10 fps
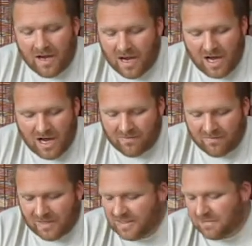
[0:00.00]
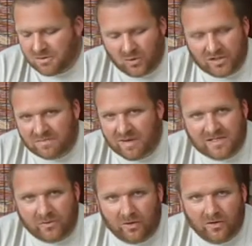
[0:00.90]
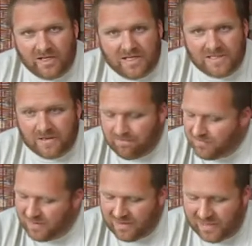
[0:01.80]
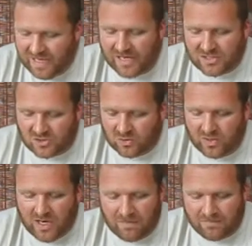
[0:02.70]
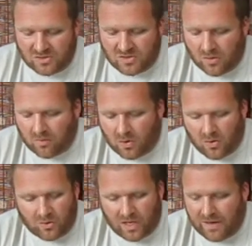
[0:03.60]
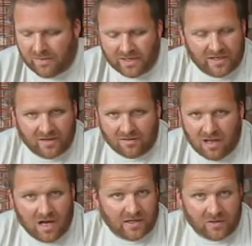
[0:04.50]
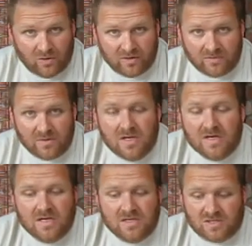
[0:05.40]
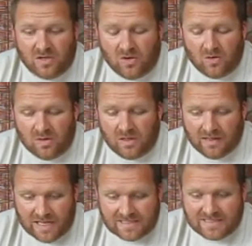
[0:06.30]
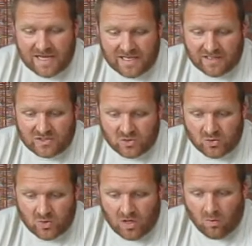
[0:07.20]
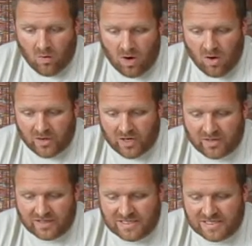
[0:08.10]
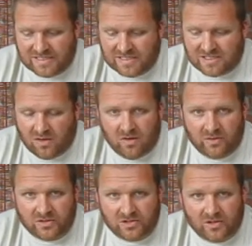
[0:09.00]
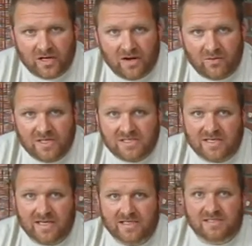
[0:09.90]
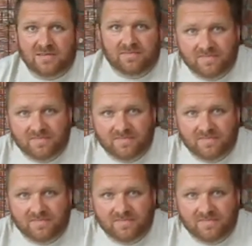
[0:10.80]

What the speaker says: The dip switches makes it real easy. You can't screw it up. There's no programming and interlocking with them. So let's take you to a wall and I'll get these installed and show you how easy that is.